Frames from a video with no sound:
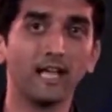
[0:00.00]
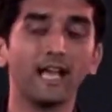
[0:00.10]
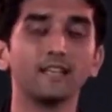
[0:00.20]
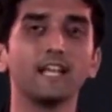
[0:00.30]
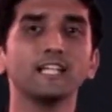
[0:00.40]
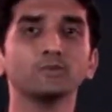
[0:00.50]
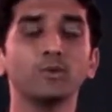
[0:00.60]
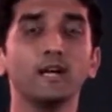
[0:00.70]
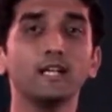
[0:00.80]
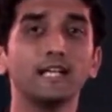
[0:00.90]
And that is
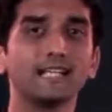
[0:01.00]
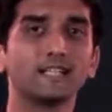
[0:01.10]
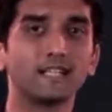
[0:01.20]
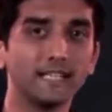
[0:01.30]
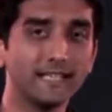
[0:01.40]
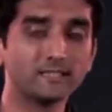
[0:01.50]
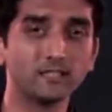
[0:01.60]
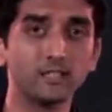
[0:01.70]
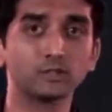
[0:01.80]
why it creates a